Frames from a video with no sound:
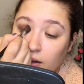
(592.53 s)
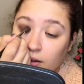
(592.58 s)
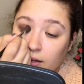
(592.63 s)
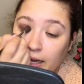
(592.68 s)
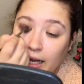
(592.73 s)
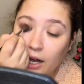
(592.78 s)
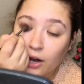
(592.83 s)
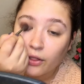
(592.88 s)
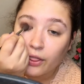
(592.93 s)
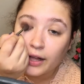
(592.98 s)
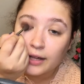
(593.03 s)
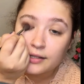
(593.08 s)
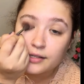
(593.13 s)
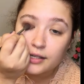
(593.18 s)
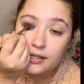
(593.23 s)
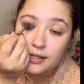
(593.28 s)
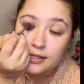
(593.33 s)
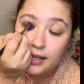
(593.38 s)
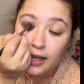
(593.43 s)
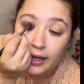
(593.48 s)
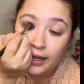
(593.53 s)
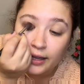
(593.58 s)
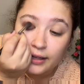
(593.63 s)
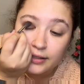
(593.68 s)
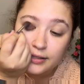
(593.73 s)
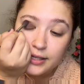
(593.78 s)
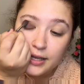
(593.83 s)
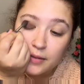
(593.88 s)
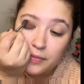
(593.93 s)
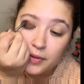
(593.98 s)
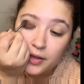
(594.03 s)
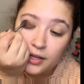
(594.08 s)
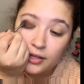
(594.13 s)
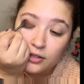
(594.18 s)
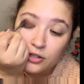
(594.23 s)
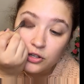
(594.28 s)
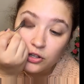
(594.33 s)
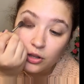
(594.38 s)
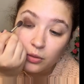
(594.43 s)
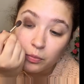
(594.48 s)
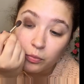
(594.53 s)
Now, that's the second dip into the